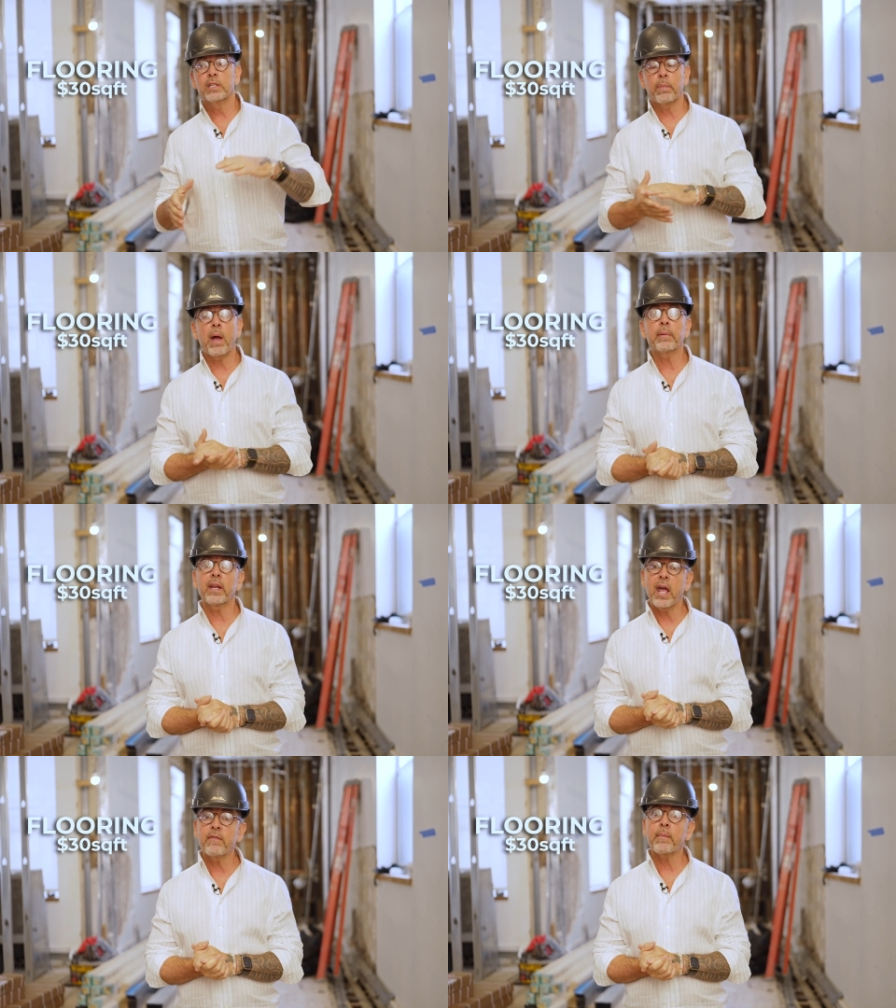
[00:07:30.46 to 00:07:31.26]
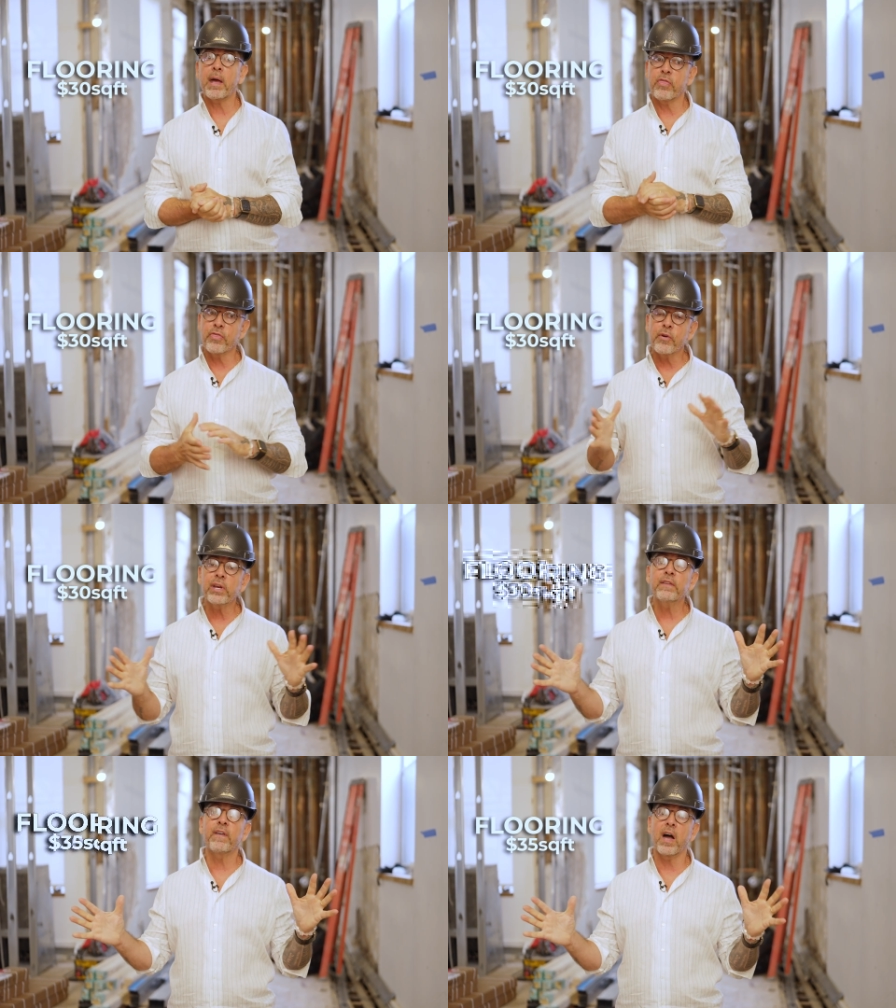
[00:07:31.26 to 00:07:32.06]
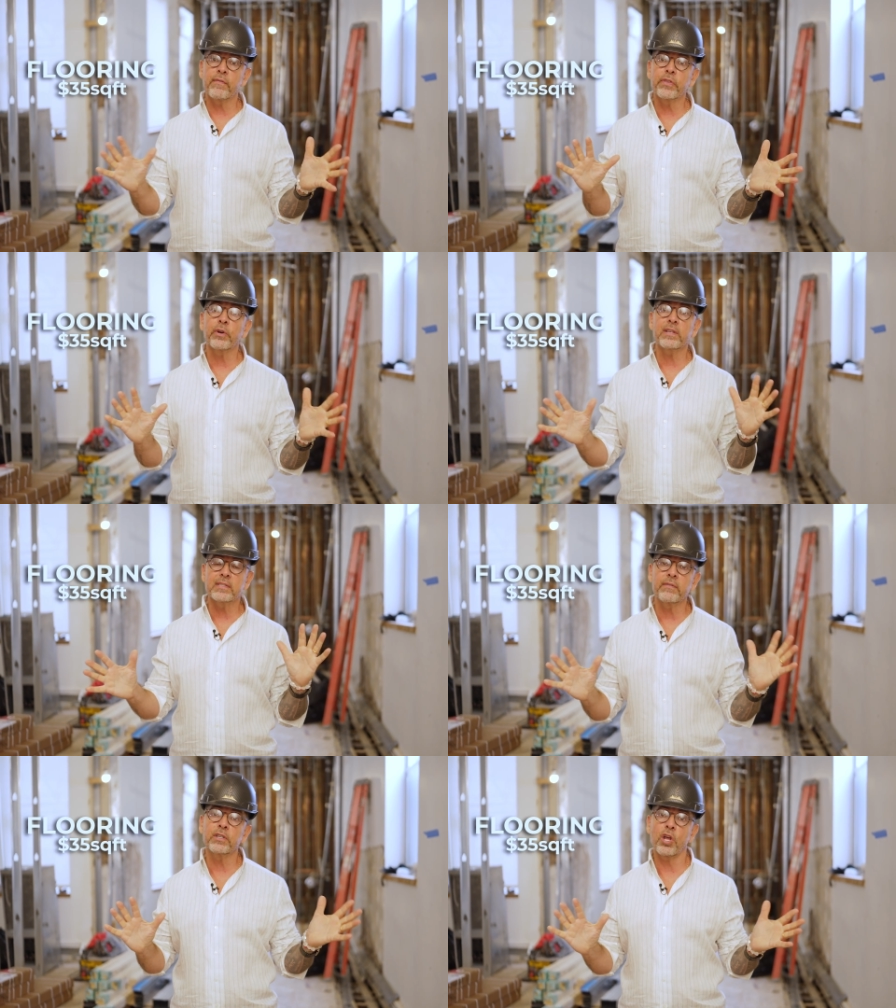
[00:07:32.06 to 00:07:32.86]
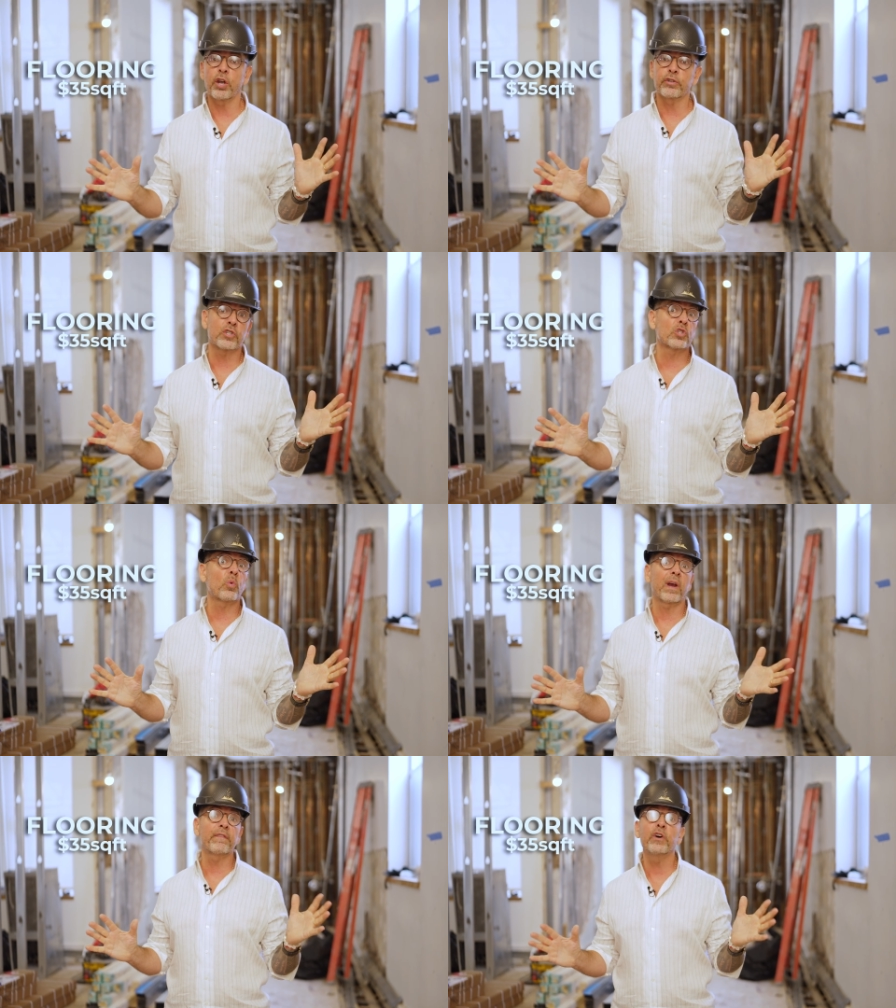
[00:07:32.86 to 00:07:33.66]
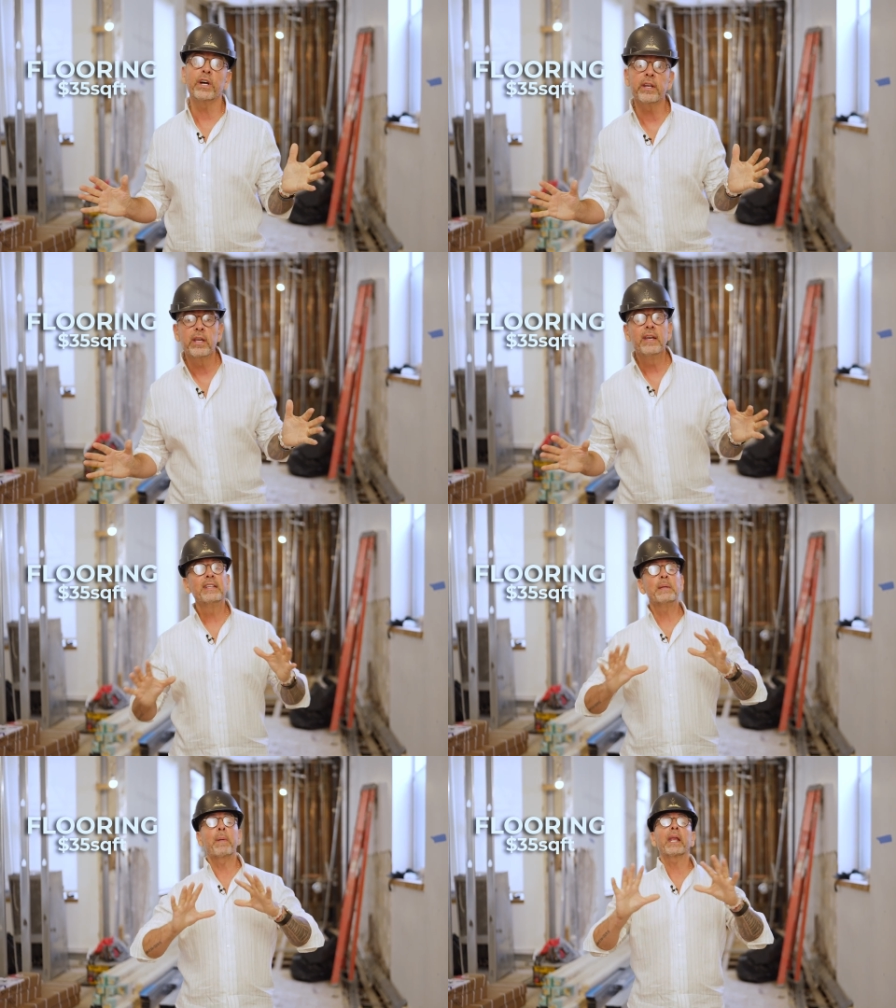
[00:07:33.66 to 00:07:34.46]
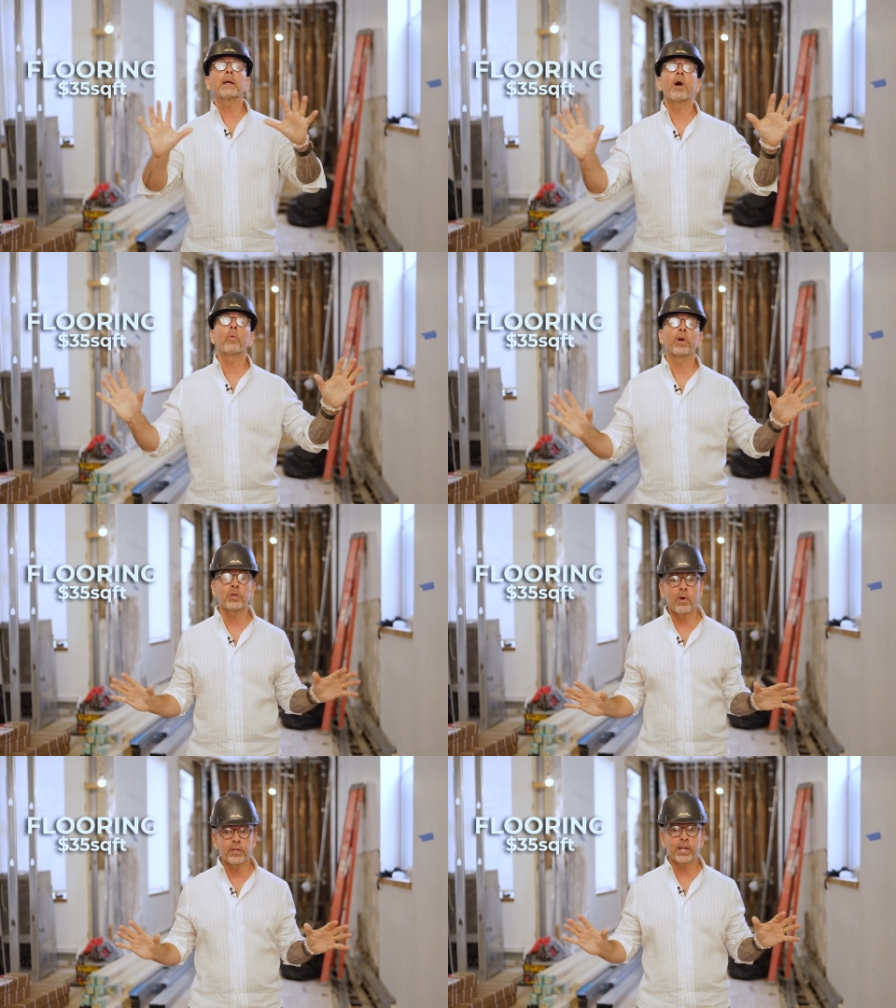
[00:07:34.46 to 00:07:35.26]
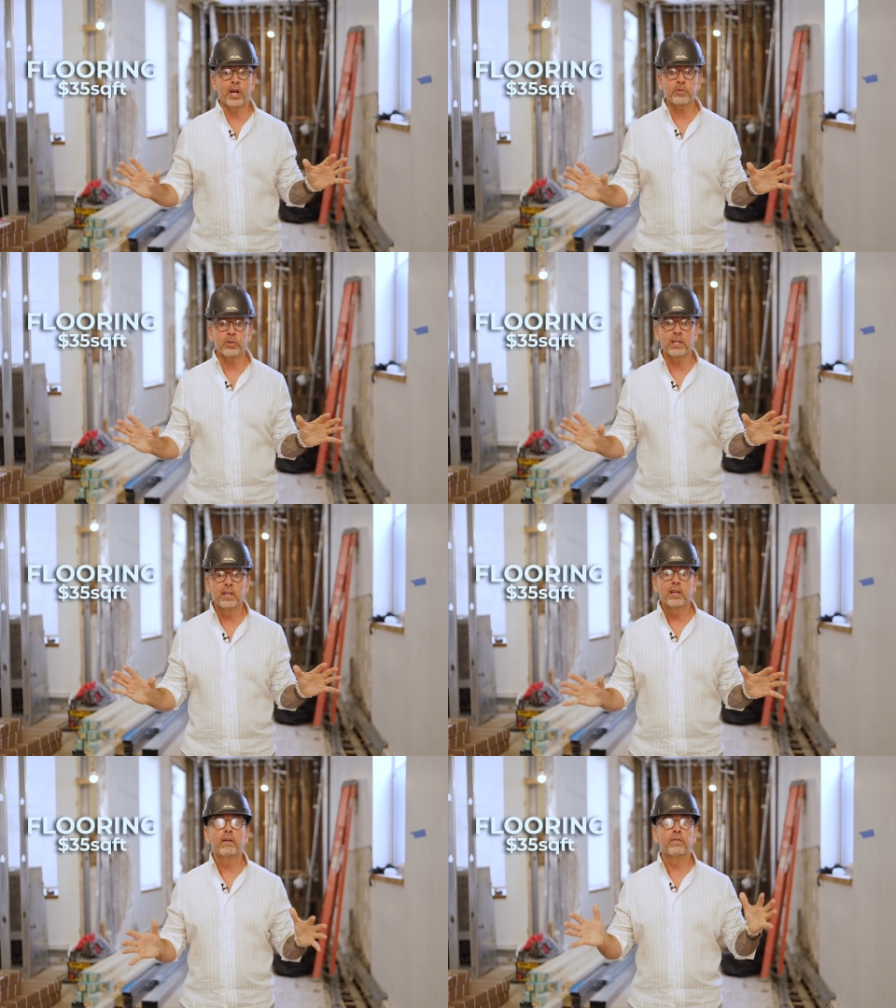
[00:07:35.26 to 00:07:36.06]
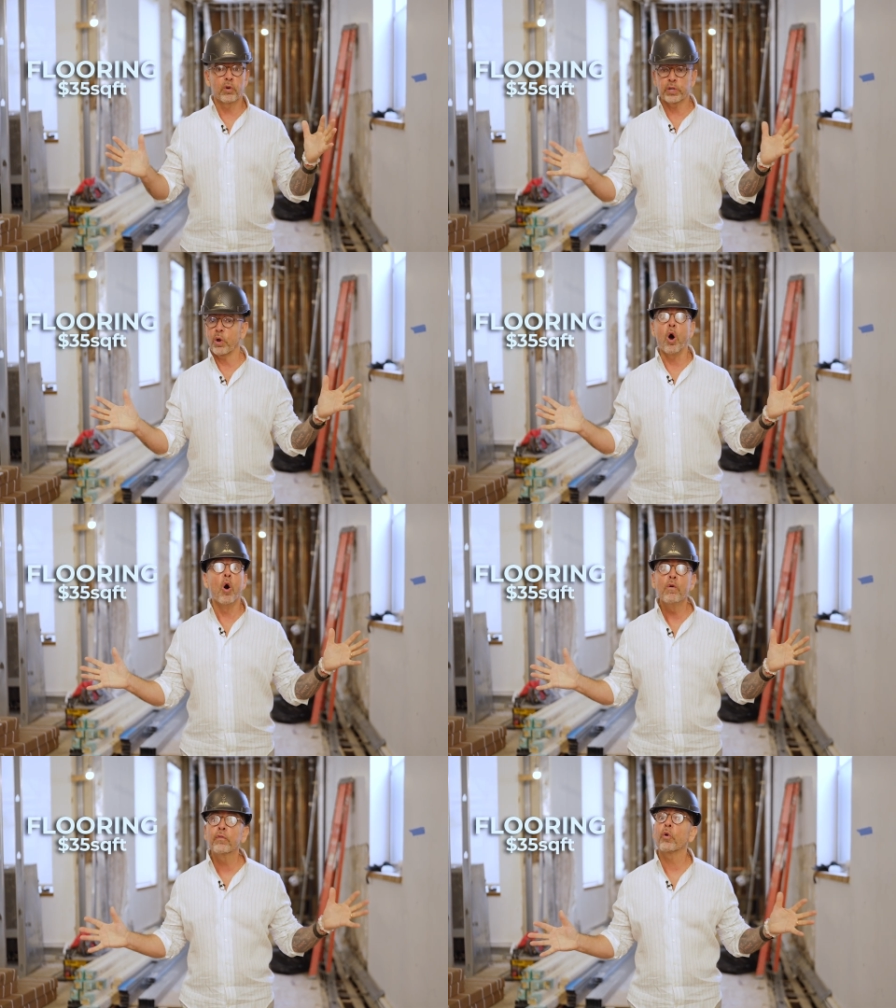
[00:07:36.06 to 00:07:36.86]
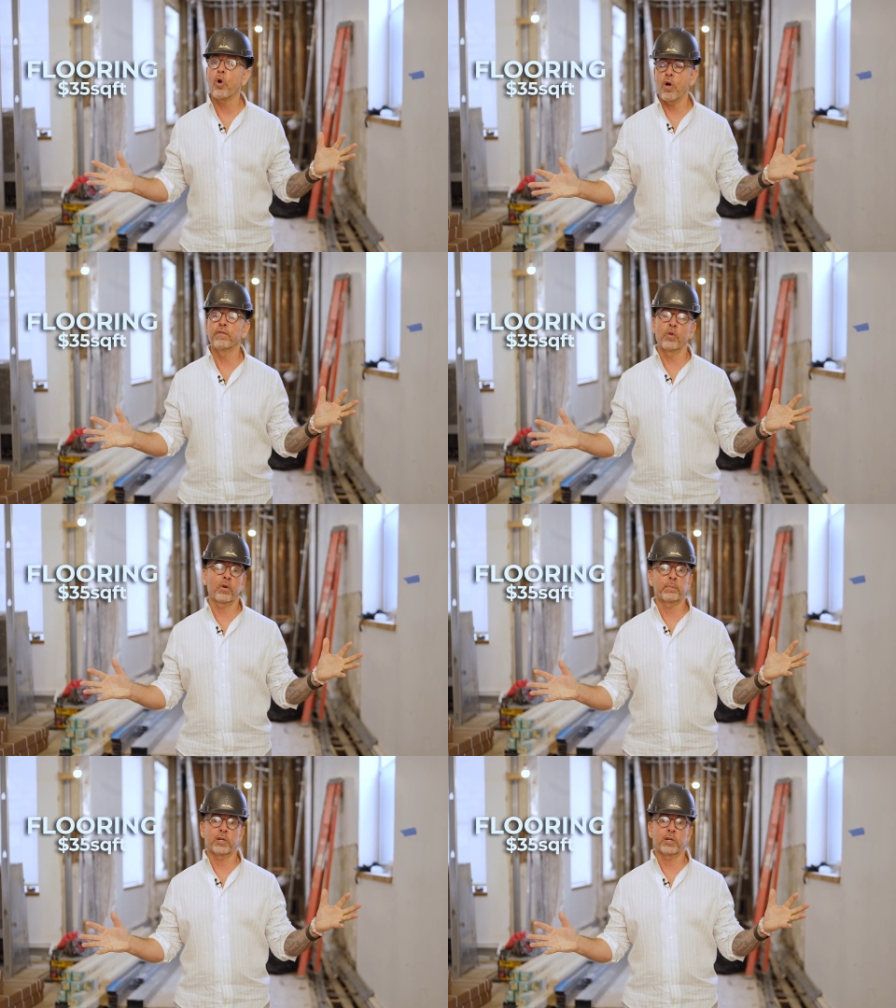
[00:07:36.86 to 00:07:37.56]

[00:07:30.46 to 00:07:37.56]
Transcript: you're probably going to have about $35, $37 a square foot, depending upon where you are in the country, for your overall flooring